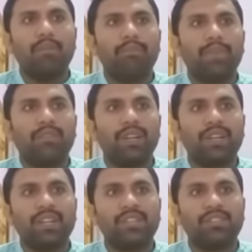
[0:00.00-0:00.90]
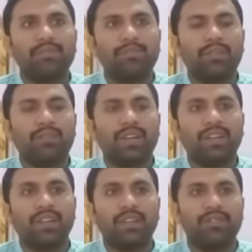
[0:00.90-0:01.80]

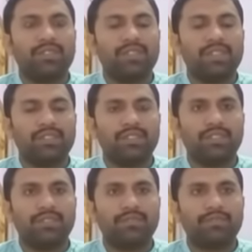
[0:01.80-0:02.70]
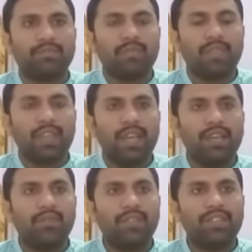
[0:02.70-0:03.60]
perfect continuous tense.
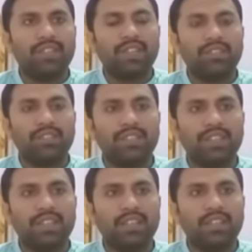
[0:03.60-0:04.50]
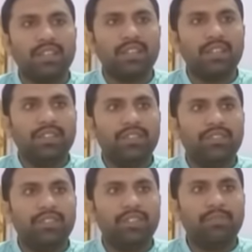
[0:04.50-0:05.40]
Here we will discuss in detail
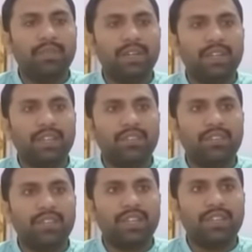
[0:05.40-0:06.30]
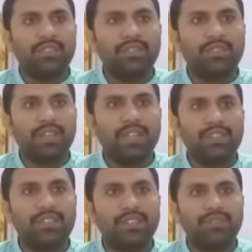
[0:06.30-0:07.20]
simple tense. It is
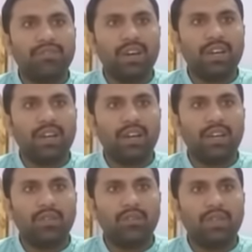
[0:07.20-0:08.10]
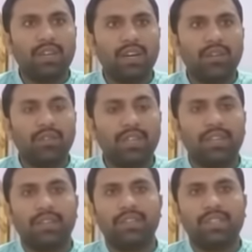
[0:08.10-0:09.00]
utilized for ongoing or routine
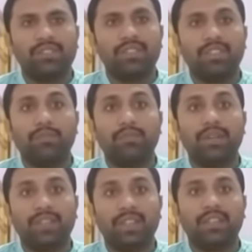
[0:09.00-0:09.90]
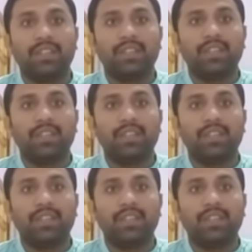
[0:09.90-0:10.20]
activities in the present